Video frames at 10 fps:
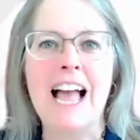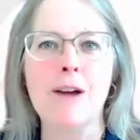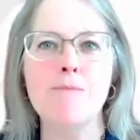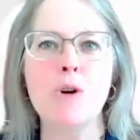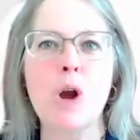
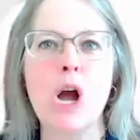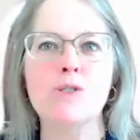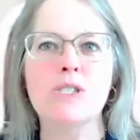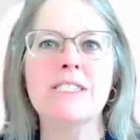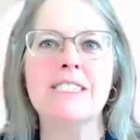I'm your
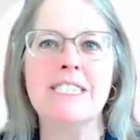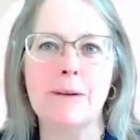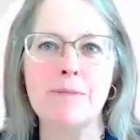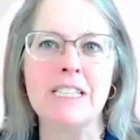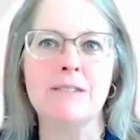host,
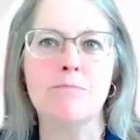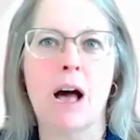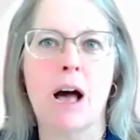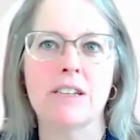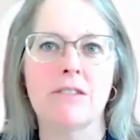Debilyn
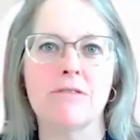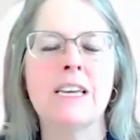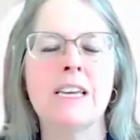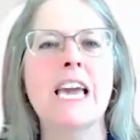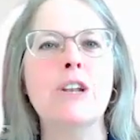Molineaux.
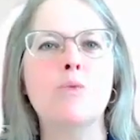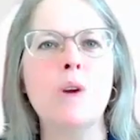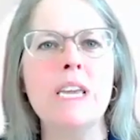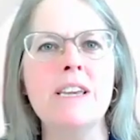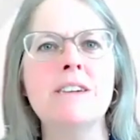Can
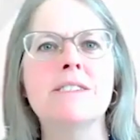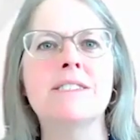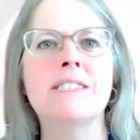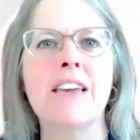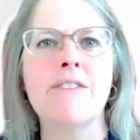we
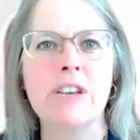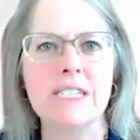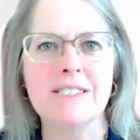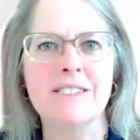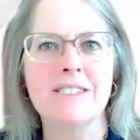save
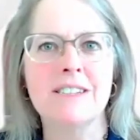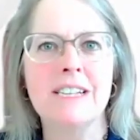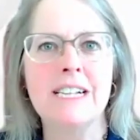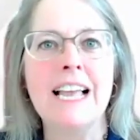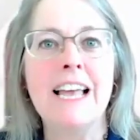it?
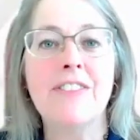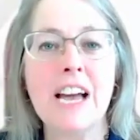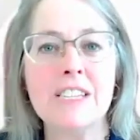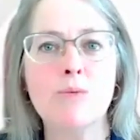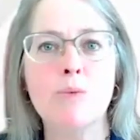
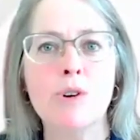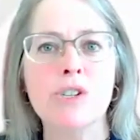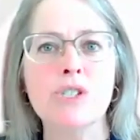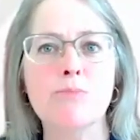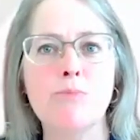That's what we're
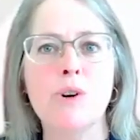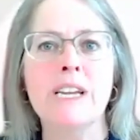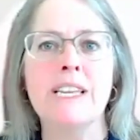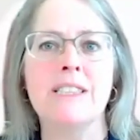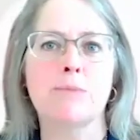
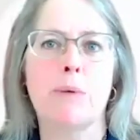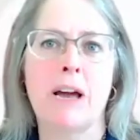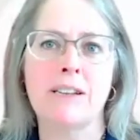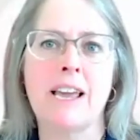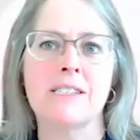exploring in this
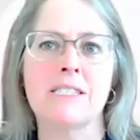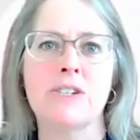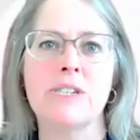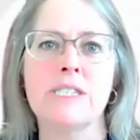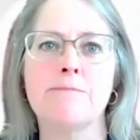podcast
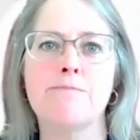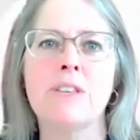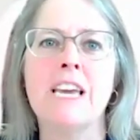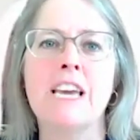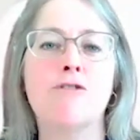series.
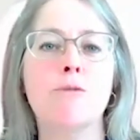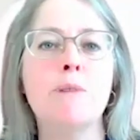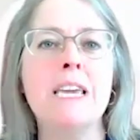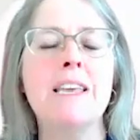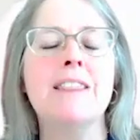And for
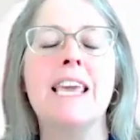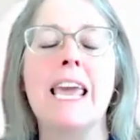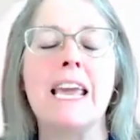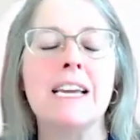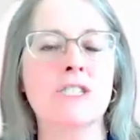me, the
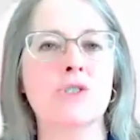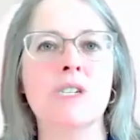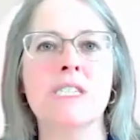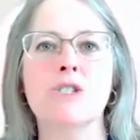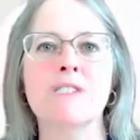answer
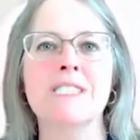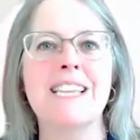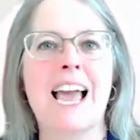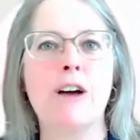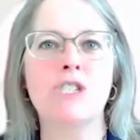is a
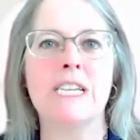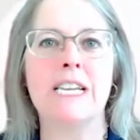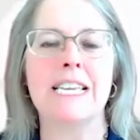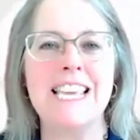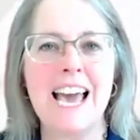
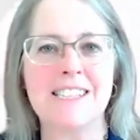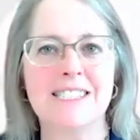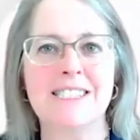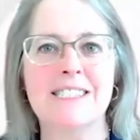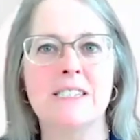resounding
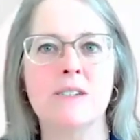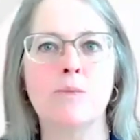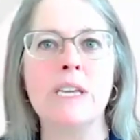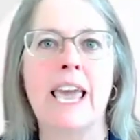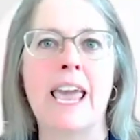yes,
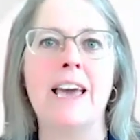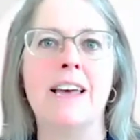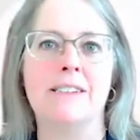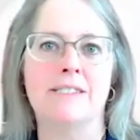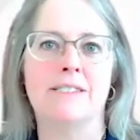we
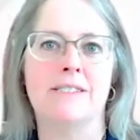can.